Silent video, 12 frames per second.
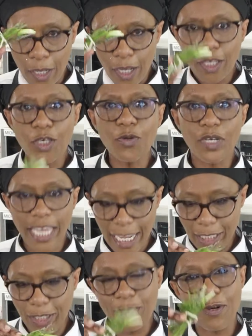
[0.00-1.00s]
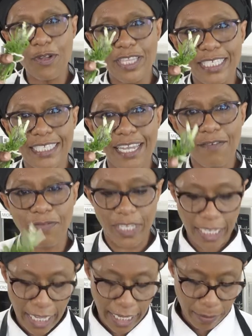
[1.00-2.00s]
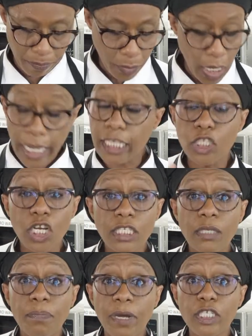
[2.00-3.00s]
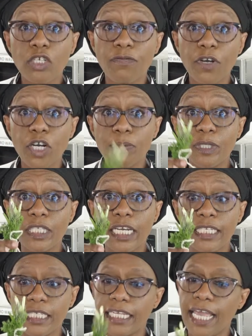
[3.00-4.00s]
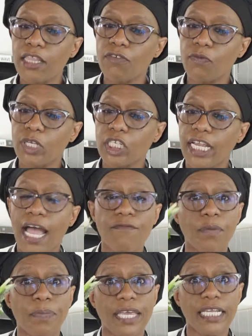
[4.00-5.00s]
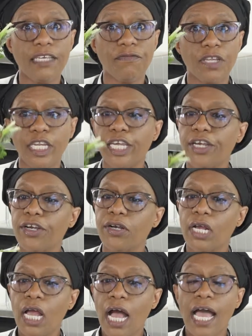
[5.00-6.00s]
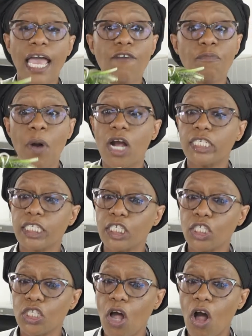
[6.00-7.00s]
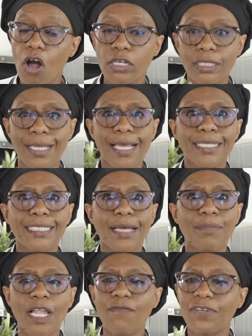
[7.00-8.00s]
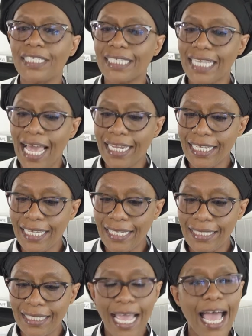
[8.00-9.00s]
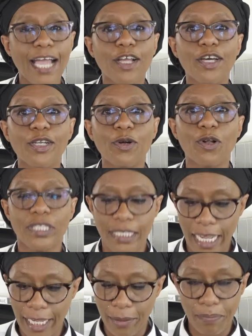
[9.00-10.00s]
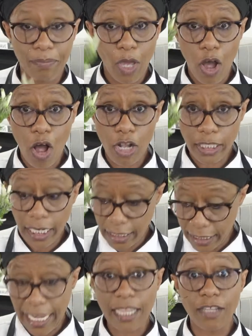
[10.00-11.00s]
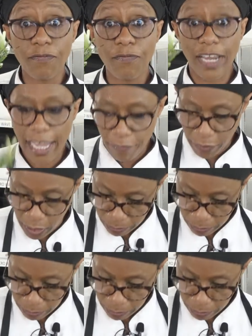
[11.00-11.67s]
you will get to know this lovely guy. It's just a bunch of herbs tied together, of which I have a bay leaf in here. I have parsley stalks, some lovely scallions, and good old thyme. All tied together. Flavor,